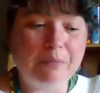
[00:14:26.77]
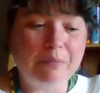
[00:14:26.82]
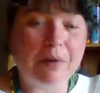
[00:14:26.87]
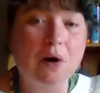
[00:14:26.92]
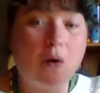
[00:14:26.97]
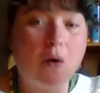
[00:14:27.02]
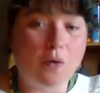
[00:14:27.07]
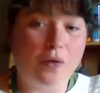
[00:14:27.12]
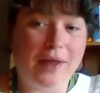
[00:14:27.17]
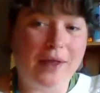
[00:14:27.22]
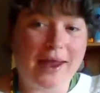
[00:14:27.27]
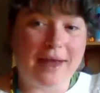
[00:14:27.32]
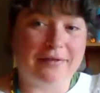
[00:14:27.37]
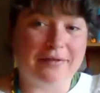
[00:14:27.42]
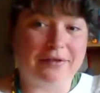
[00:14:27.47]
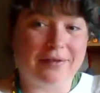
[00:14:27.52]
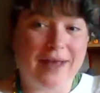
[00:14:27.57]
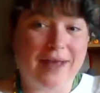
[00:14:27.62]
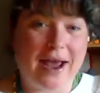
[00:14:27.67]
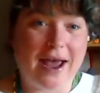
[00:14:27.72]
but only
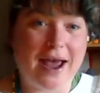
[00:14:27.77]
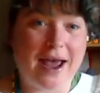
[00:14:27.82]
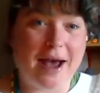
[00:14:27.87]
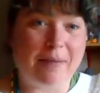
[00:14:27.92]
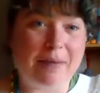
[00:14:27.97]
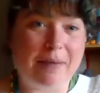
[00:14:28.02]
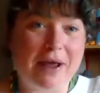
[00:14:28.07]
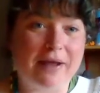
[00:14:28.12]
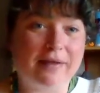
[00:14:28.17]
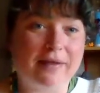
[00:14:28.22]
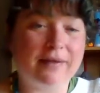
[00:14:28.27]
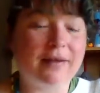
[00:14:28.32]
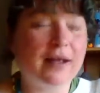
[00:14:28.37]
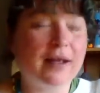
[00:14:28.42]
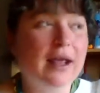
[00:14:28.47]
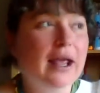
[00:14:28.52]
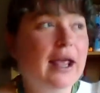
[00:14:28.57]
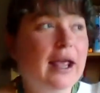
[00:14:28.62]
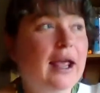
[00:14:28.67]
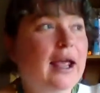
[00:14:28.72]
after that happens.
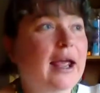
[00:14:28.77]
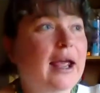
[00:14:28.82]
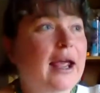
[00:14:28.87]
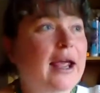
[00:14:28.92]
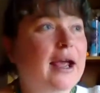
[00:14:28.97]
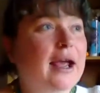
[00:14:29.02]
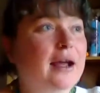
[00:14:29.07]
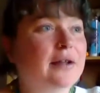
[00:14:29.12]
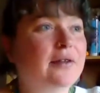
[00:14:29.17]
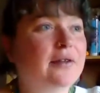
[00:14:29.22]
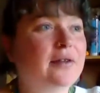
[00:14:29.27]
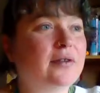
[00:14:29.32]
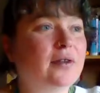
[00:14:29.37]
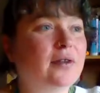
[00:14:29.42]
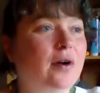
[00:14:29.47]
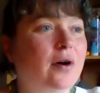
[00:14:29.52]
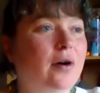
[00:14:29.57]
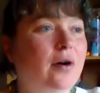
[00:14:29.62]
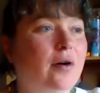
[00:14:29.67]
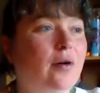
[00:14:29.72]
And
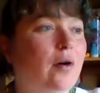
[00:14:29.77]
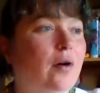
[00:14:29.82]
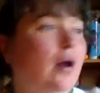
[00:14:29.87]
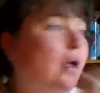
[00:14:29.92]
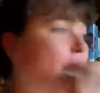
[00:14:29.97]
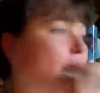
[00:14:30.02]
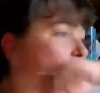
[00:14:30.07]
so